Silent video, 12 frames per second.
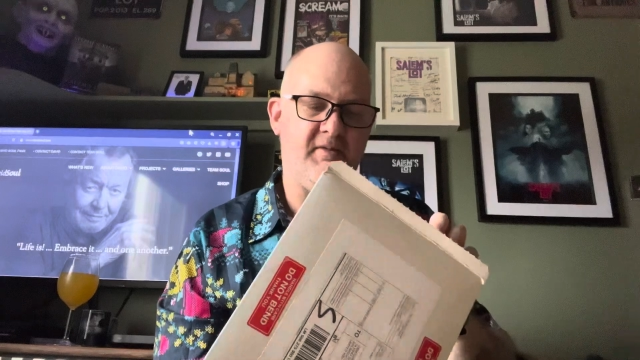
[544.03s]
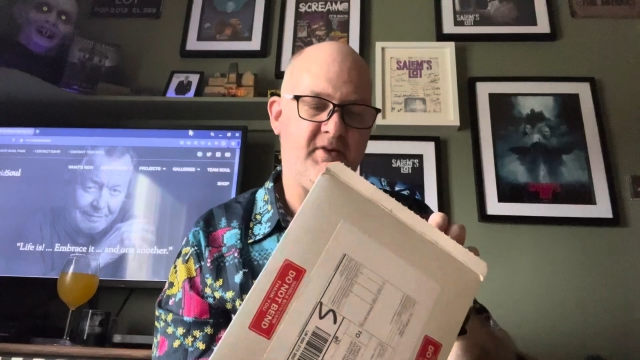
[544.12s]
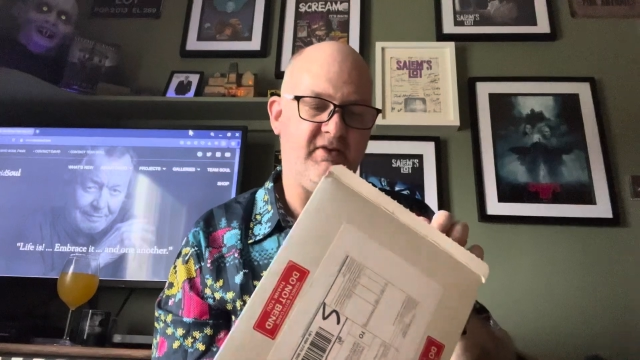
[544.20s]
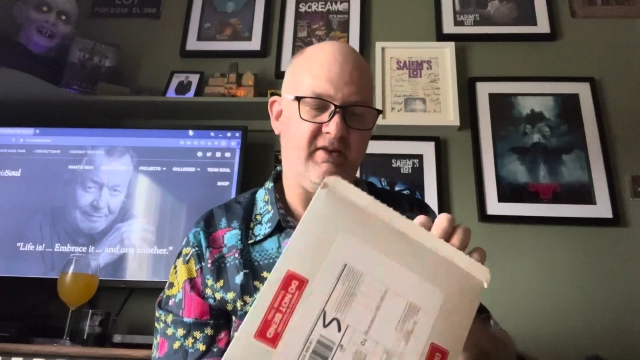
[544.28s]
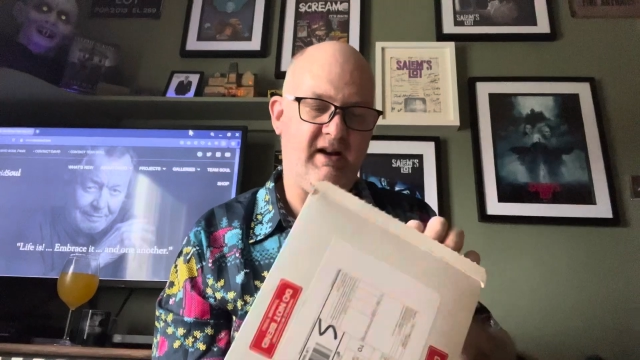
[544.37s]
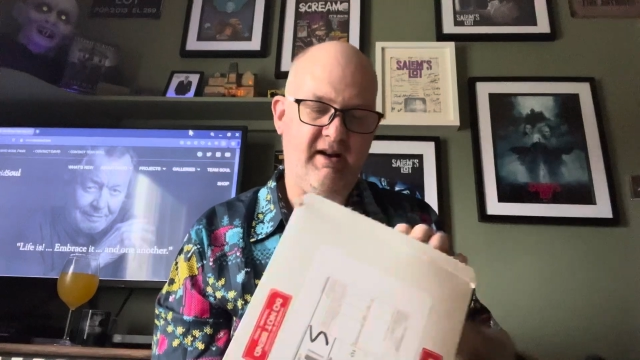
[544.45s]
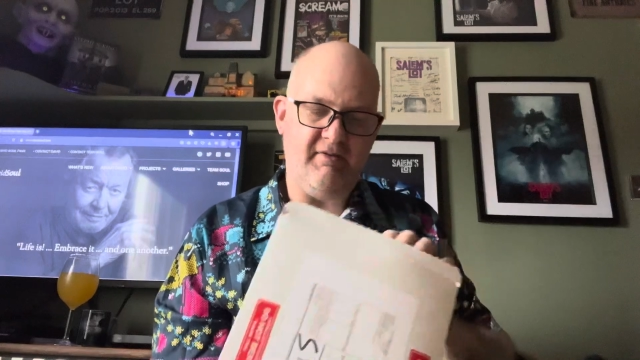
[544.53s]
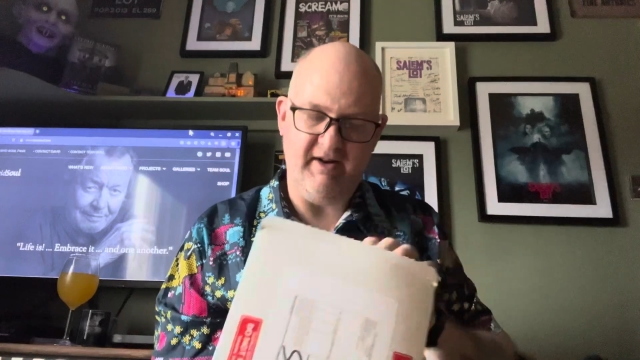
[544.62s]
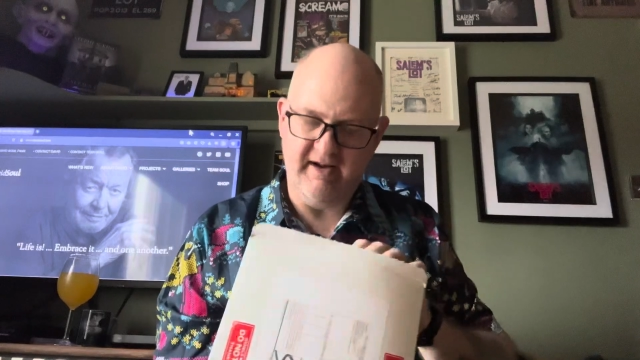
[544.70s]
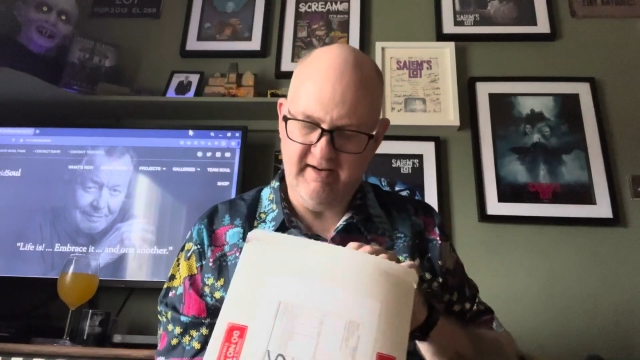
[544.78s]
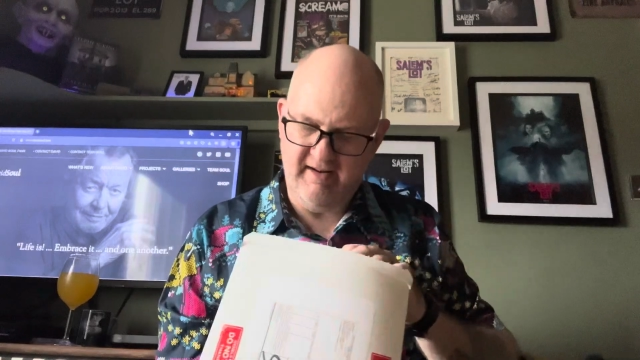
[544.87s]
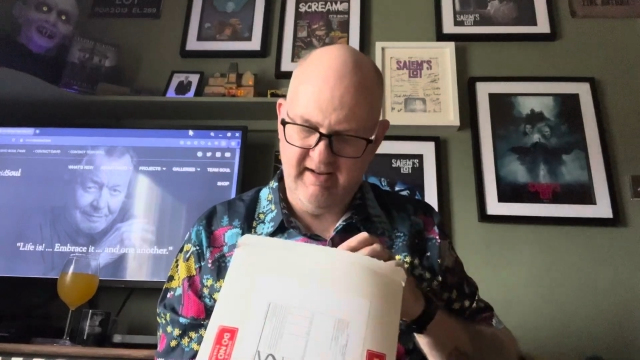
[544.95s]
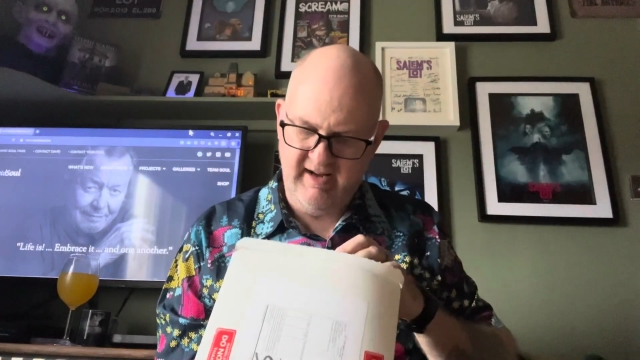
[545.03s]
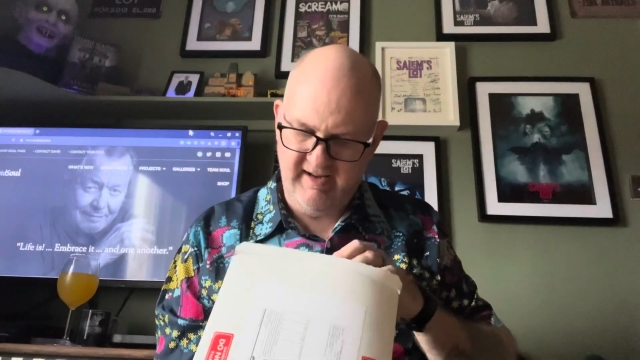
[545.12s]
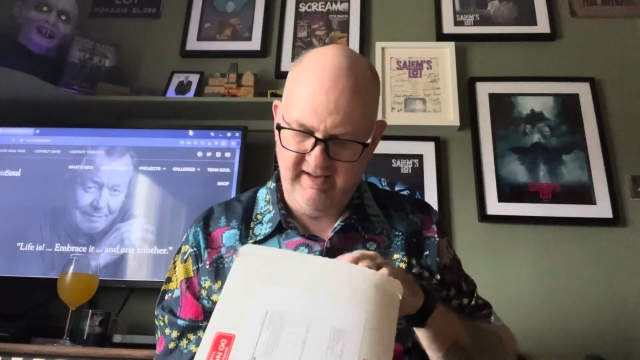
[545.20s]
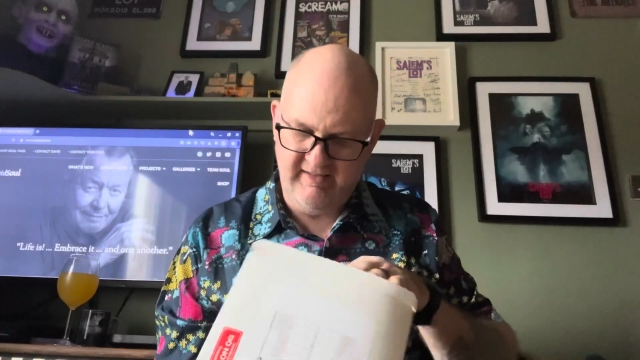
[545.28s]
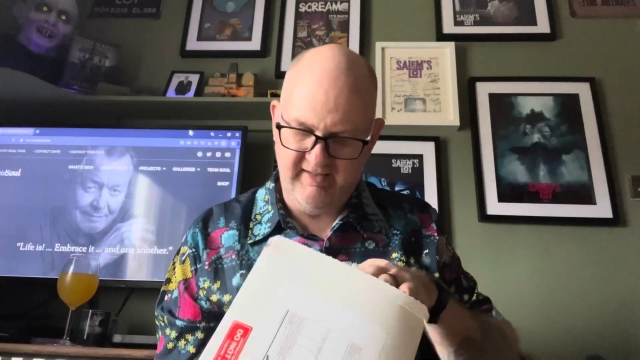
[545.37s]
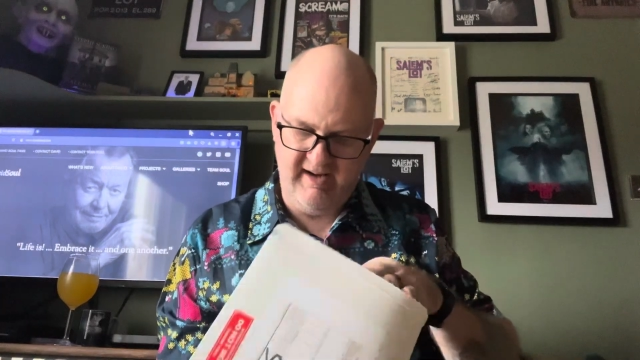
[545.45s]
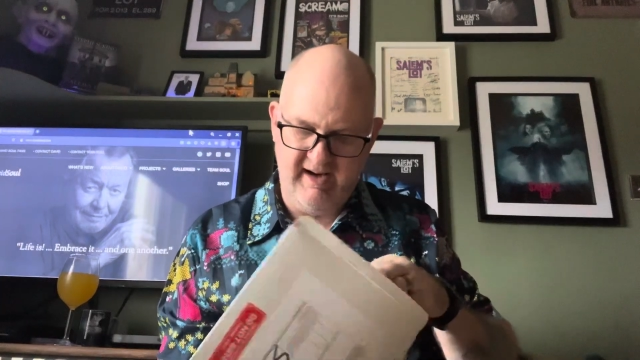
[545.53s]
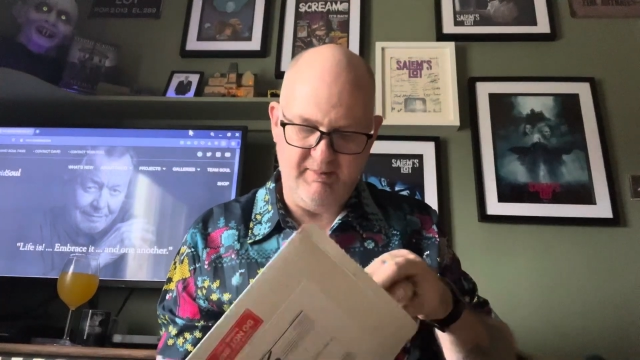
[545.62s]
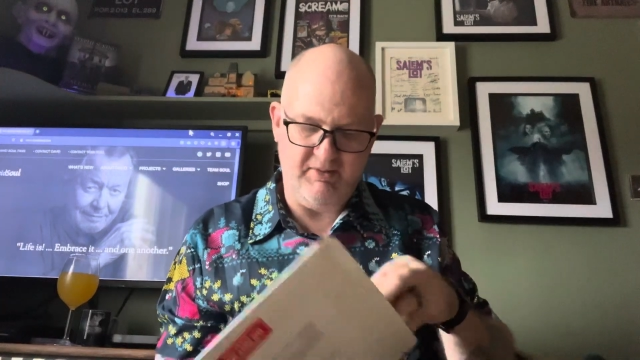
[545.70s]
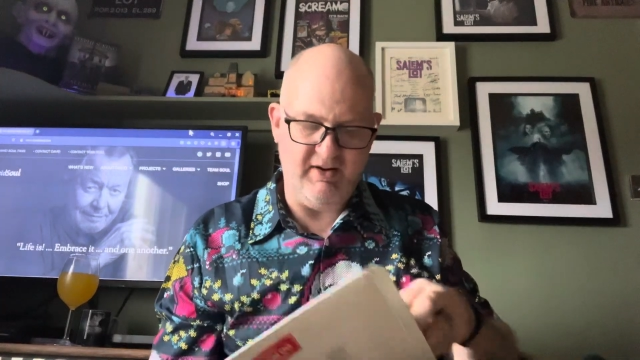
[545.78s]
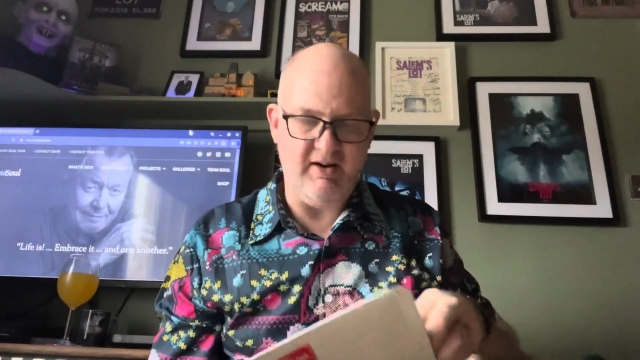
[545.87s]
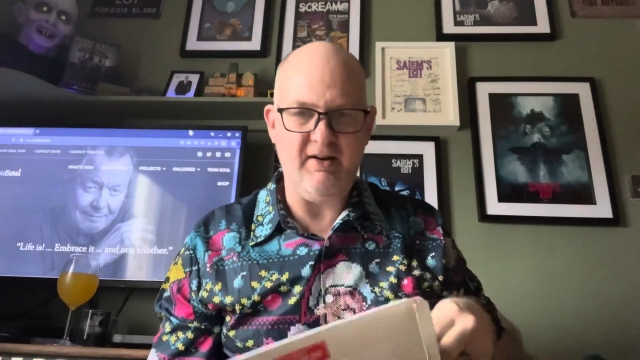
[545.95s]
much, David. That is
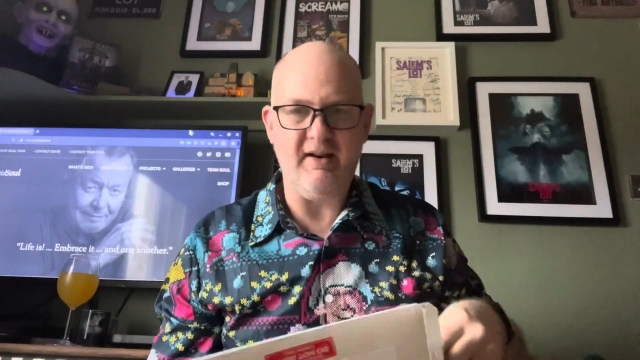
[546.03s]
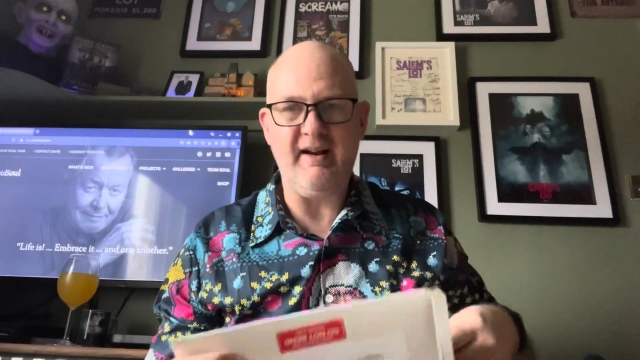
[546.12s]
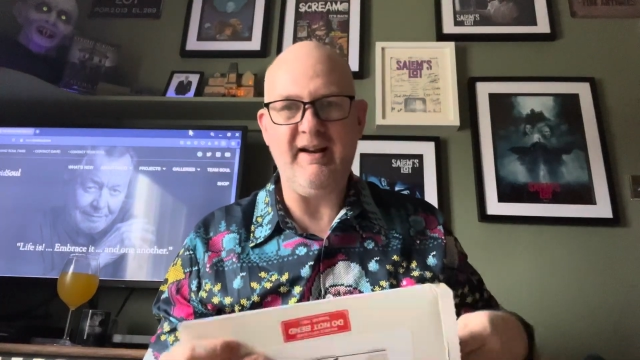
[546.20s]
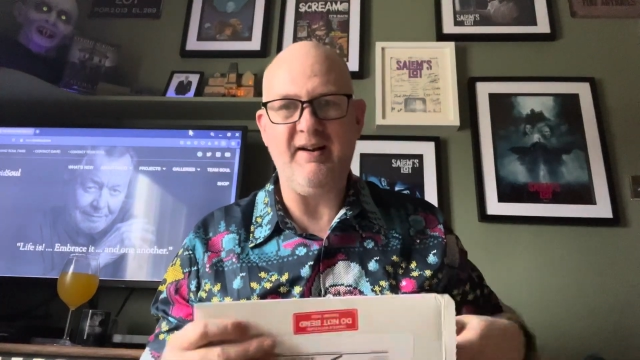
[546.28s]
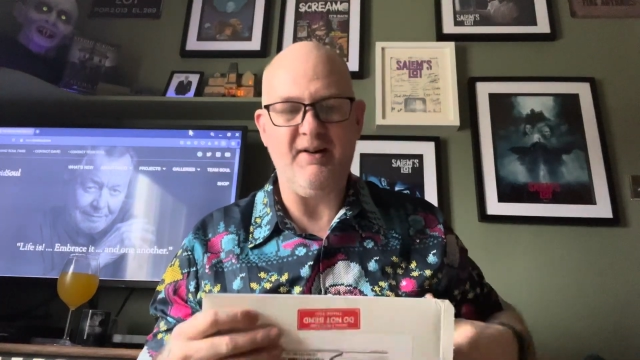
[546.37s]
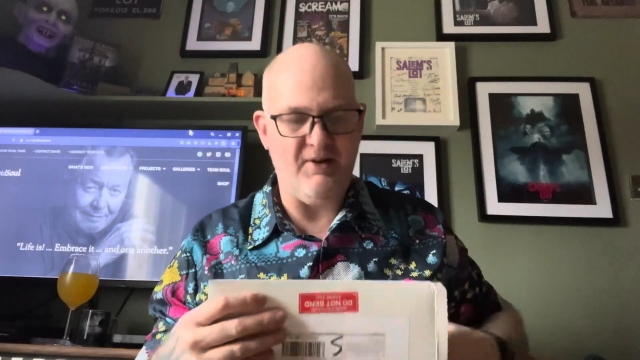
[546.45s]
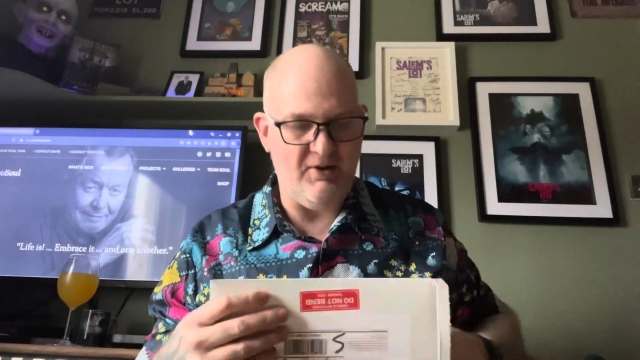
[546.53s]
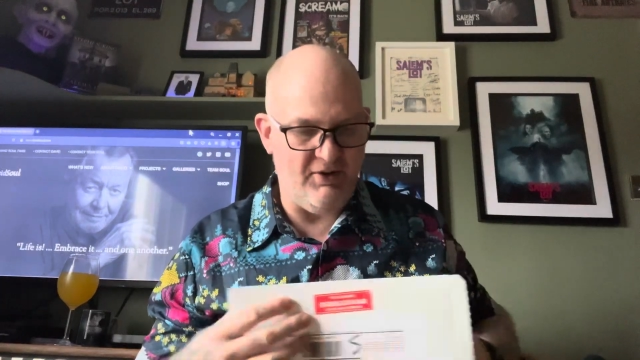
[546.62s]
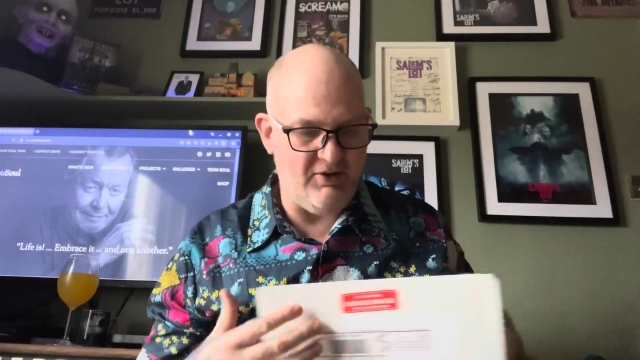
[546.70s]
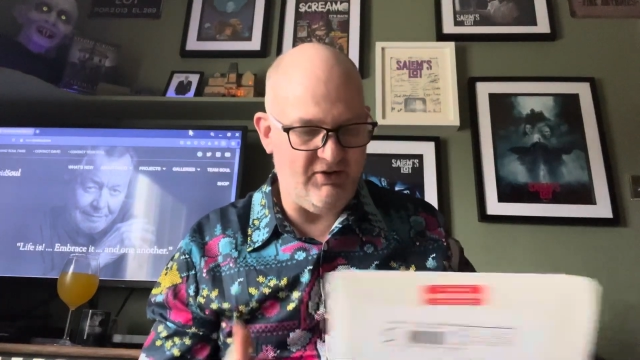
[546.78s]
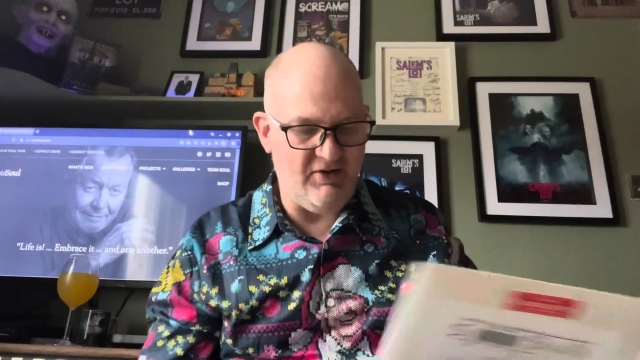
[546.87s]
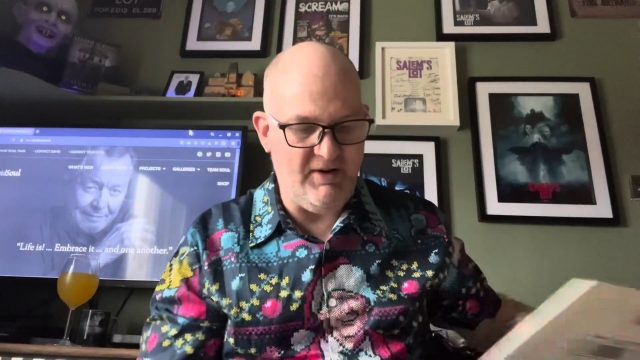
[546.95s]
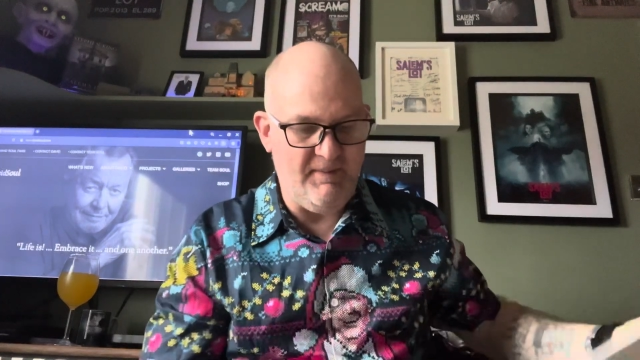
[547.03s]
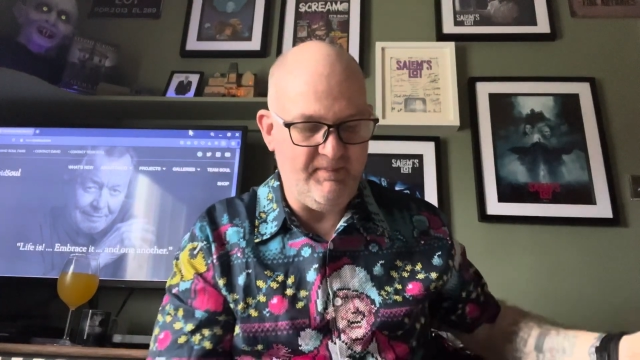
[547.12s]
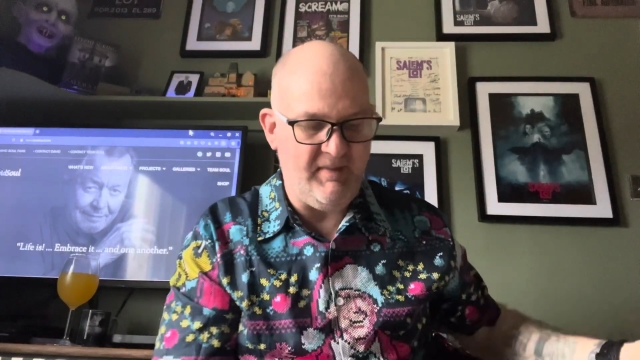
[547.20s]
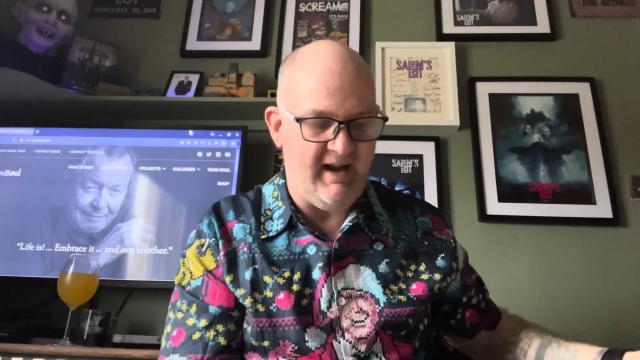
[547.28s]
absolutely awesome.